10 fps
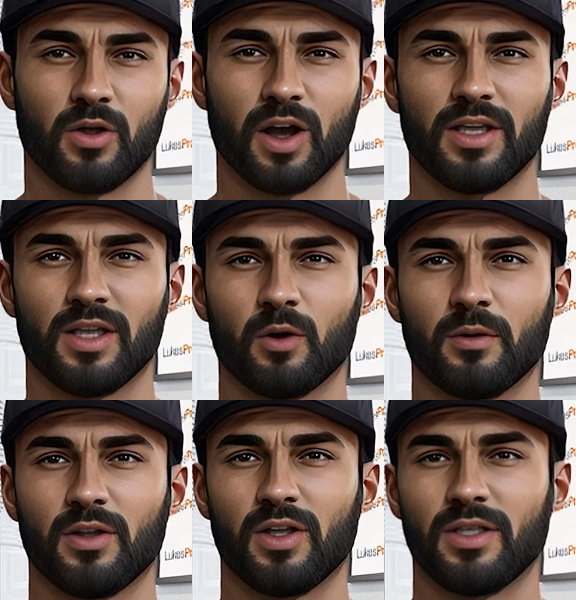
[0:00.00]
trying to
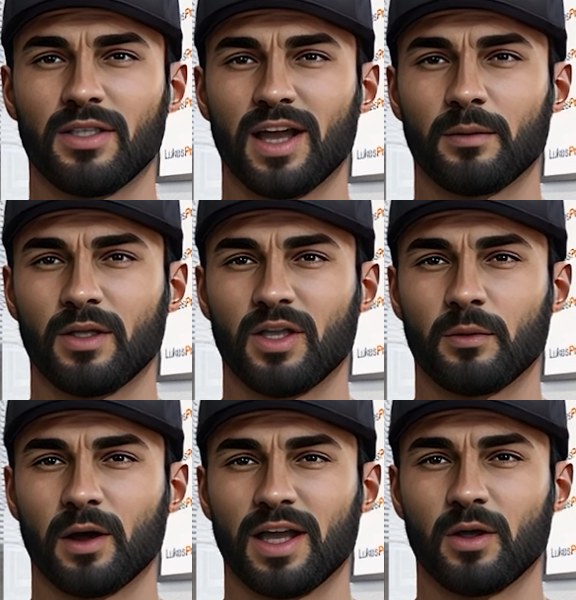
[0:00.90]
reverse the damage by